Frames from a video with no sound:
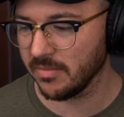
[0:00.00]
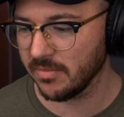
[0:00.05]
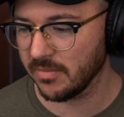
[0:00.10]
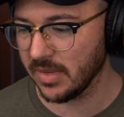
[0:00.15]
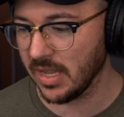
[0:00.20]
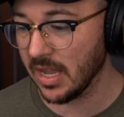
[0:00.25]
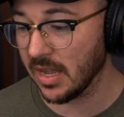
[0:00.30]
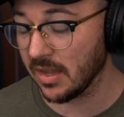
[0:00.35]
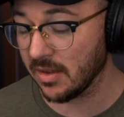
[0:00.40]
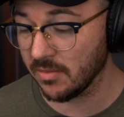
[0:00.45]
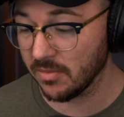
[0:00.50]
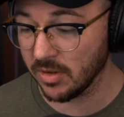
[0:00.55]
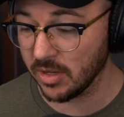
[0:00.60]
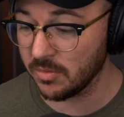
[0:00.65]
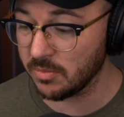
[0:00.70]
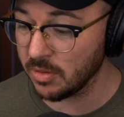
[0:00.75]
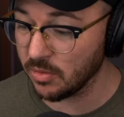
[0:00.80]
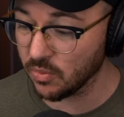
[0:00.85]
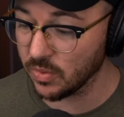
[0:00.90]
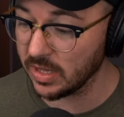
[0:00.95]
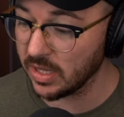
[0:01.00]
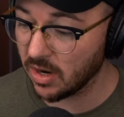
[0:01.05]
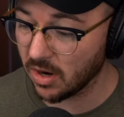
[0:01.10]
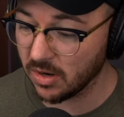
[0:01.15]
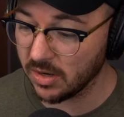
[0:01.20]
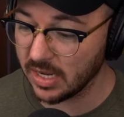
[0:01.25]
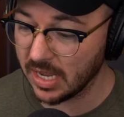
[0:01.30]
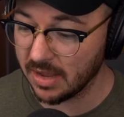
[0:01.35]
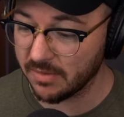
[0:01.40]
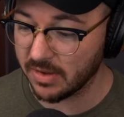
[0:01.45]
yeah, it'd be really
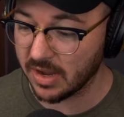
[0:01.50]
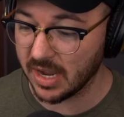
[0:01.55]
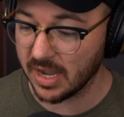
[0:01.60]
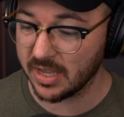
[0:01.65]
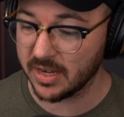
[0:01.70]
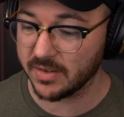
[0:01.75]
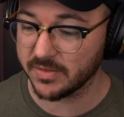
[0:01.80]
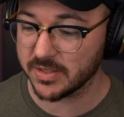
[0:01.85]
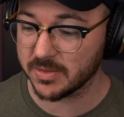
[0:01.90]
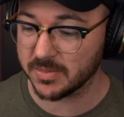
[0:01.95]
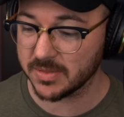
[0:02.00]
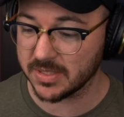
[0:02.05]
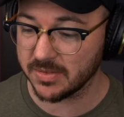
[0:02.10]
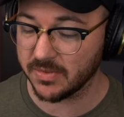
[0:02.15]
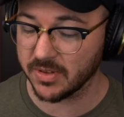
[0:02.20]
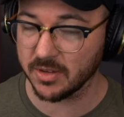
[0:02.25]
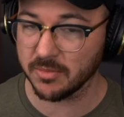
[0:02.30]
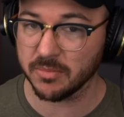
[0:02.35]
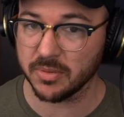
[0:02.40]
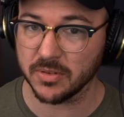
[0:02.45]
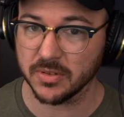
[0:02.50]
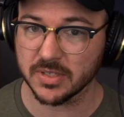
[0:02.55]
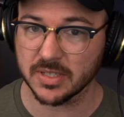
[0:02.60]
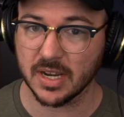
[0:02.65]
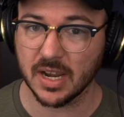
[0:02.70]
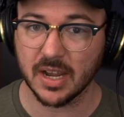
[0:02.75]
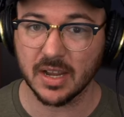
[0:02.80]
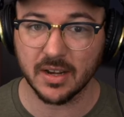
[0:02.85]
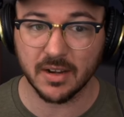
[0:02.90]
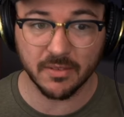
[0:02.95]
hard to have a high enough specific impulse and
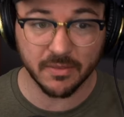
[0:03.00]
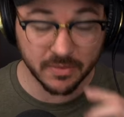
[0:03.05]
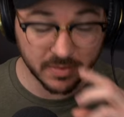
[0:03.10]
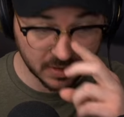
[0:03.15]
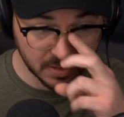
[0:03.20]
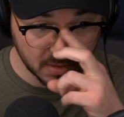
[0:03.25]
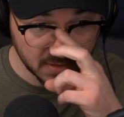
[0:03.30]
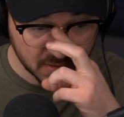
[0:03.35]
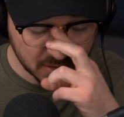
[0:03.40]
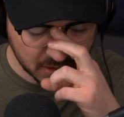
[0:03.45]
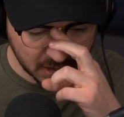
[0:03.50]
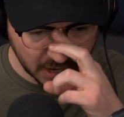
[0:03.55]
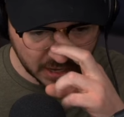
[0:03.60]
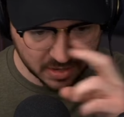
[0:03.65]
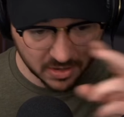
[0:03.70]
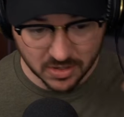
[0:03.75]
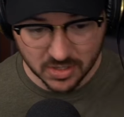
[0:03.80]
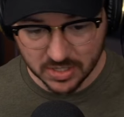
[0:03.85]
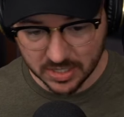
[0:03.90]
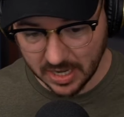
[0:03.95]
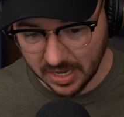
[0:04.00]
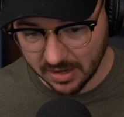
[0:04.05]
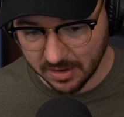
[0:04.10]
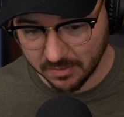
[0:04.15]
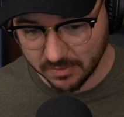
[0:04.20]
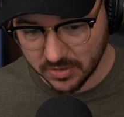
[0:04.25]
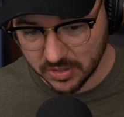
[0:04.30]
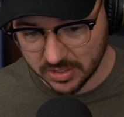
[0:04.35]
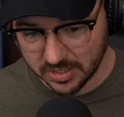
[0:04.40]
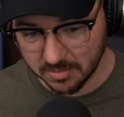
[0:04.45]
high enough energy out
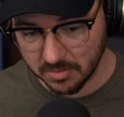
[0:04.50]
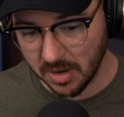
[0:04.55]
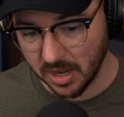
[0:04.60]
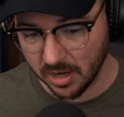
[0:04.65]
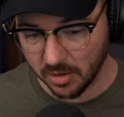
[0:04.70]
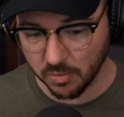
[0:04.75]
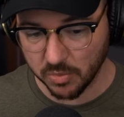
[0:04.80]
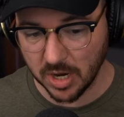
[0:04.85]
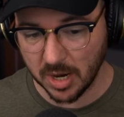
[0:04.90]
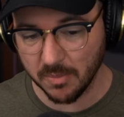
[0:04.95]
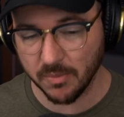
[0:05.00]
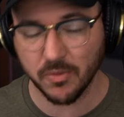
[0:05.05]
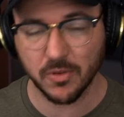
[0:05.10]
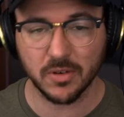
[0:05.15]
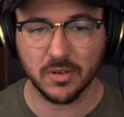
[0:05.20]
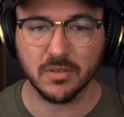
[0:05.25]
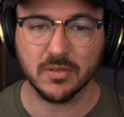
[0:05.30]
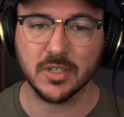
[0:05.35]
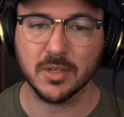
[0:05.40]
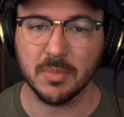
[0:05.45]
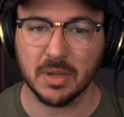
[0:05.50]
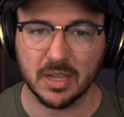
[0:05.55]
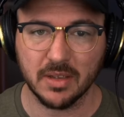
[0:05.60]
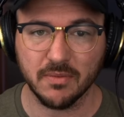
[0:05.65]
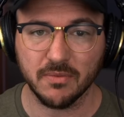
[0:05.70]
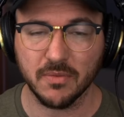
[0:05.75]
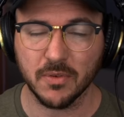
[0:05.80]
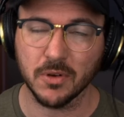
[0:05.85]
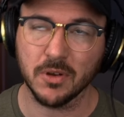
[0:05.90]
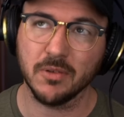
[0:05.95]
of just a monoprop to make
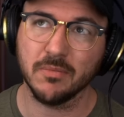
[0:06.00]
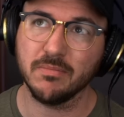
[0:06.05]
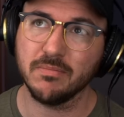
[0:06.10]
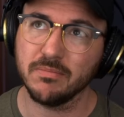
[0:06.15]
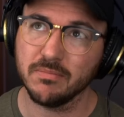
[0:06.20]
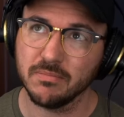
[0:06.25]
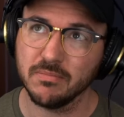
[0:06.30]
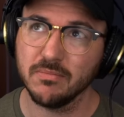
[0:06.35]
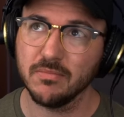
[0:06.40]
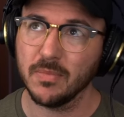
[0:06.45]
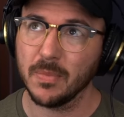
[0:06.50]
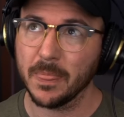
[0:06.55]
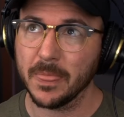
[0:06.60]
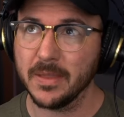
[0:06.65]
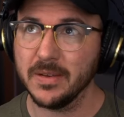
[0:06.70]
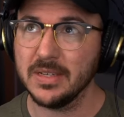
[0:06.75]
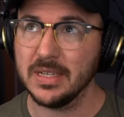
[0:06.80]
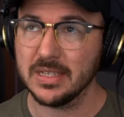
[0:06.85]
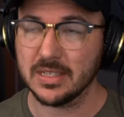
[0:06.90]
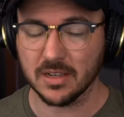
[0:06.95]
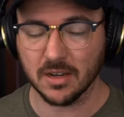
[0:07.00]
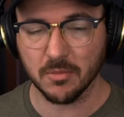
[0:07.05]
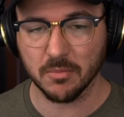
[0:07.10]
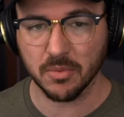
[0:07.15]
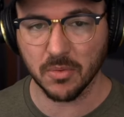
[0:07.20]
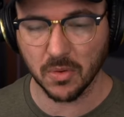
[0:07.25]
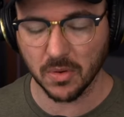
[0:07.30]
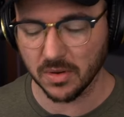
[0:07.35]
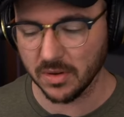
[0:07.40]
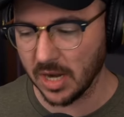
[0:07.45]
it for a decent
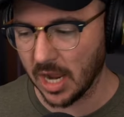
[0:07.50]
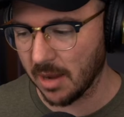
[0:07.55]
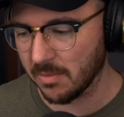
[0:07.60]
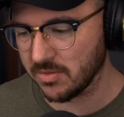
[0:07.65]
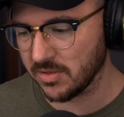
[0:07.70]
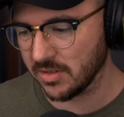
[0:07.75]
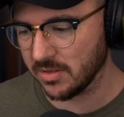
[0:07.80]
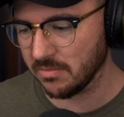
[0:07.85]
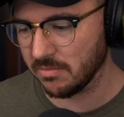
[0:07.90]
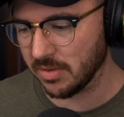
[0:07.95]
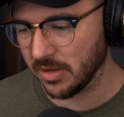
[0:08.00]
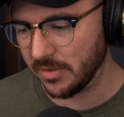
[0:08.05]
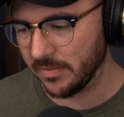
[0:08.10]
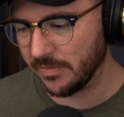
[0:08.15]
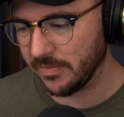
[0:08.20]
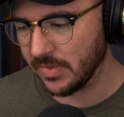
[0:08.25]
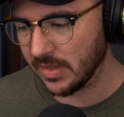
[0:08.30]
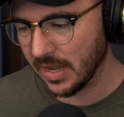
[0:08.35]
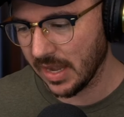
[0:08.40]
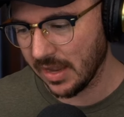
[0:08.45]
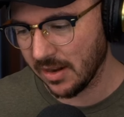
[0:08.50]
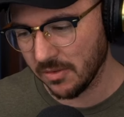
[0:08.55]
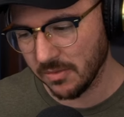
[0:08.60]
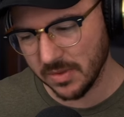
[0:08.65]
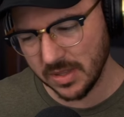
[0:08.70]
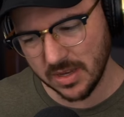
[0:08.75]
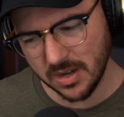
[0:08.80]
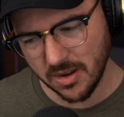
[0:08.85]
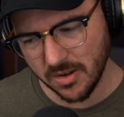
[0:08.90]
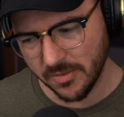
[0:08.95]
abort option. But I don't
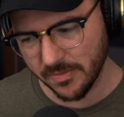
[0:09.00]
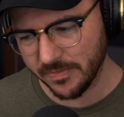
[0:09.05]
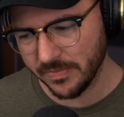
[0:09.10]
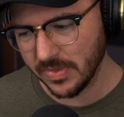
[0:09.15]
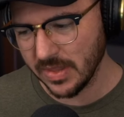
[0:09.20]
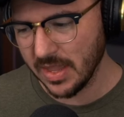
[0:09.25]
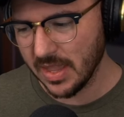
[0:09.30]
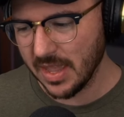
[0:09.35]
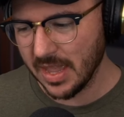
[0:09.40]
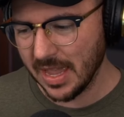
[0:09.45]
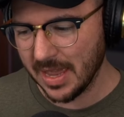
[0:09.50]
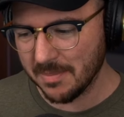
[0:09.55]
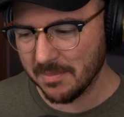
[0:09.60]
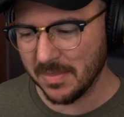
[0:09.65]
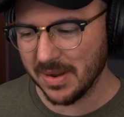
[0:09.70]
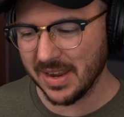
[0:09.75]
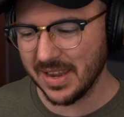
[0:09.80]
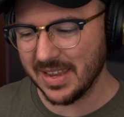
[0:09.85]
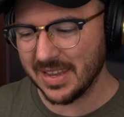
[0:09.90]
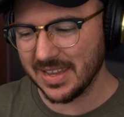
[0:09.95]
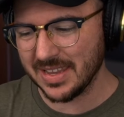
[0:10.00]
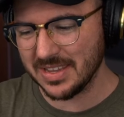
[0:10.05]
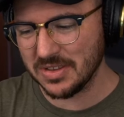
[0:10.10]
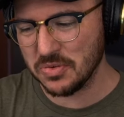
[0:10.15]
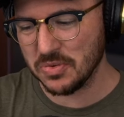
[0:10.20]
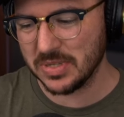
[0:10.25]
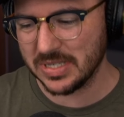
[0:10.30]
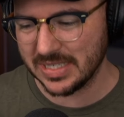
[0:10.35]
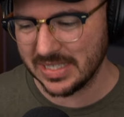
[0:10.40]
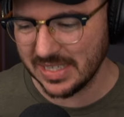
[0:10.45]
really know. And Mike,
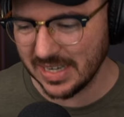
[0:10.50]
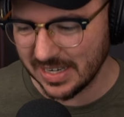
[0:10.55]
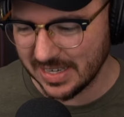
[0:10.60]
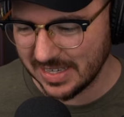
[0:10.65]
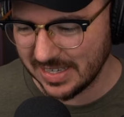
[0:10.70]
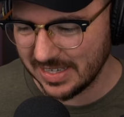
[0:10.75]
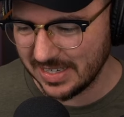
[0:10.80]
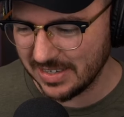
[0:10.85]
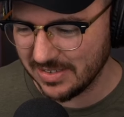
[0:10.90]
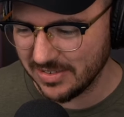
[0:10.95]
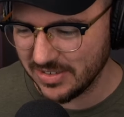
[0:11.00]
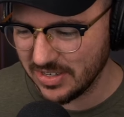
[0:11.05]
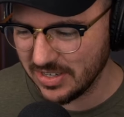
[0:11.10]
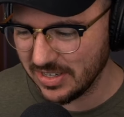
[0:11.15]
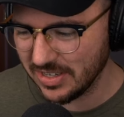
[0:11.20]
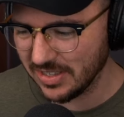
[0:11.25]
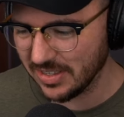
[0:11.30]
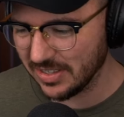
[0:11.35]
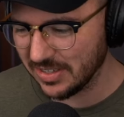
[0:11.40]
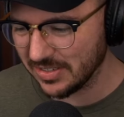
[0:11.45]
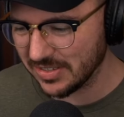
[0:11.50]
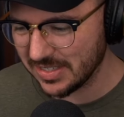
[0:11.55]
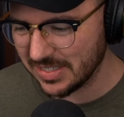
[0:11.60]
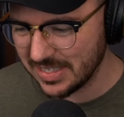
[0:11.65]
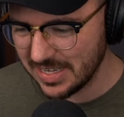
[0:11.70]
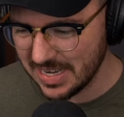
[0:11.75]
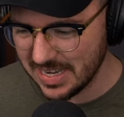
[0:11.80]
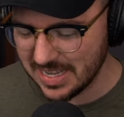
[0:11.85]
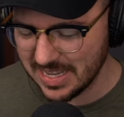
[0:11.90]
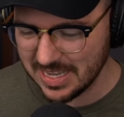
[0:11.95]
you snuck in, you little
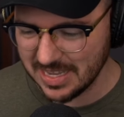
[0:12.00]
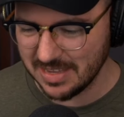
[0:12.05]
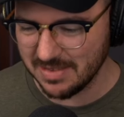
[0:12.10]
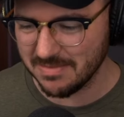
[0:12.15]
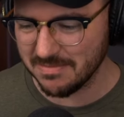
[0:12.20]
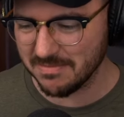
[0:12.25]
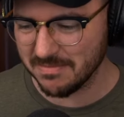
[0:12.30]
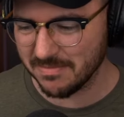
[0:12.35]
sneaky